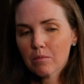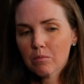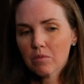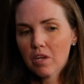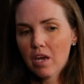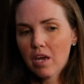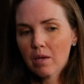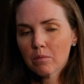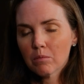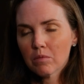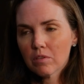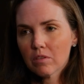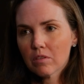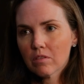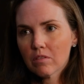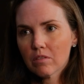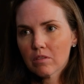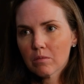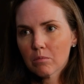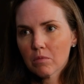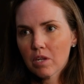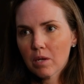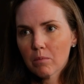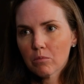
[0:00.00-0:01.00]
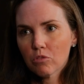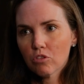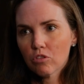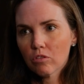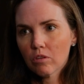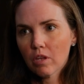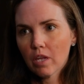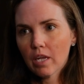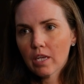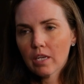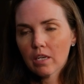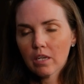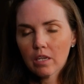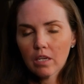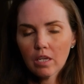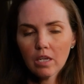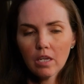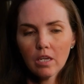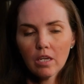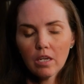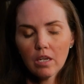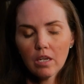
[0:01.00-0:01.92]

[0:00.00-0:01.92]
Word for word: sometimes because sometimes you're like,